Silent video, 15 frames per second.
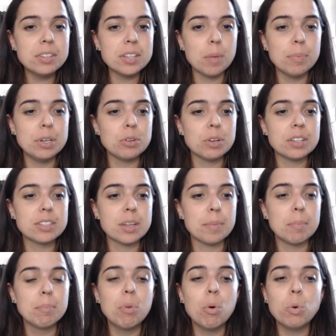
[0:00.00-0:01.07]
I'll be doing some
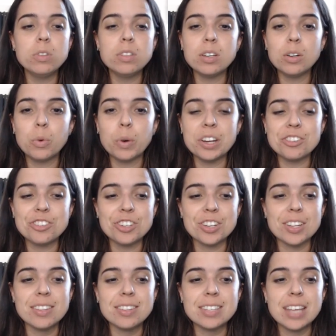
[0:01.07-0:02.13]
important
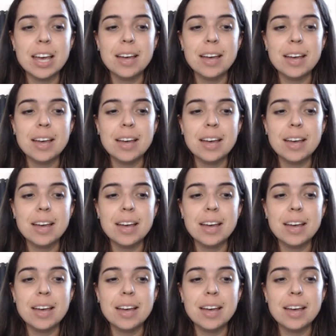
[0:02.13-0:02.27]
questions.